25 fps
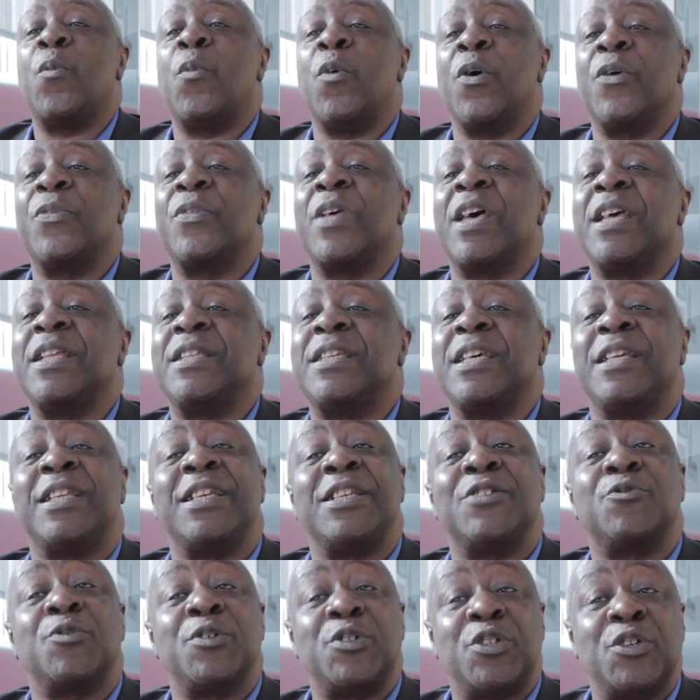What they did
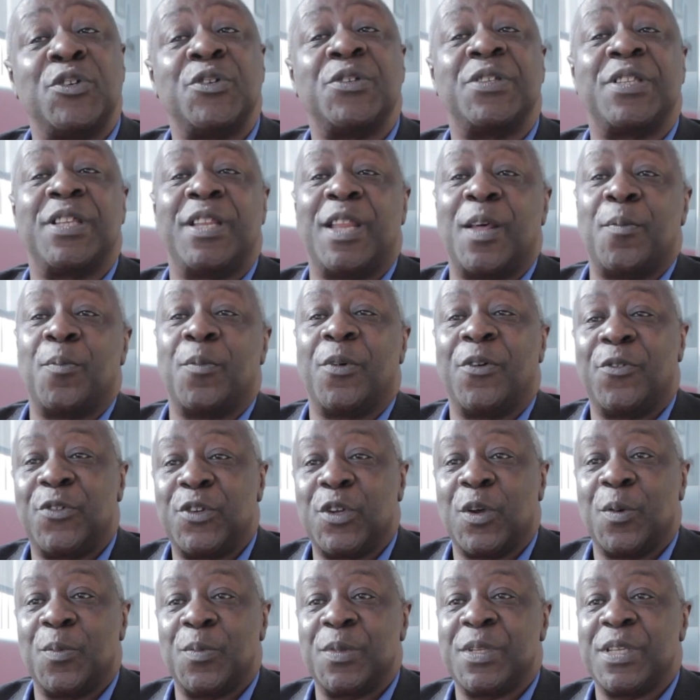is reduce the number of
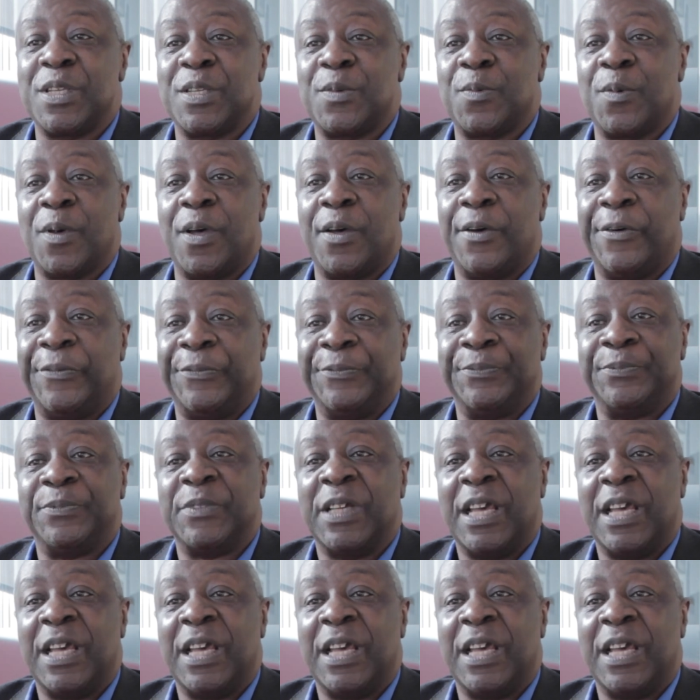jobs as well.